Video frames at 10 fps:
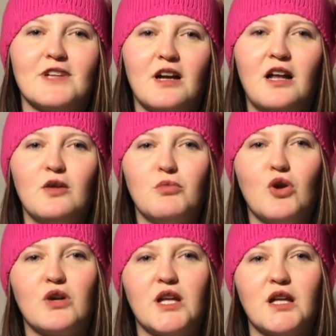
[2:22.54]
colour
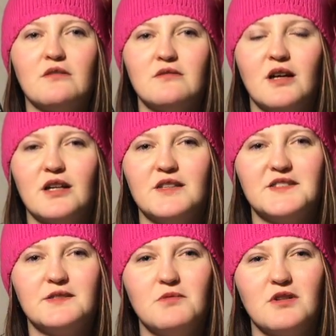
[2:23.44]
blocking, I
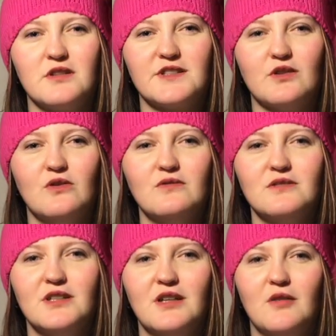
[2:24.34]
guess is what it's called,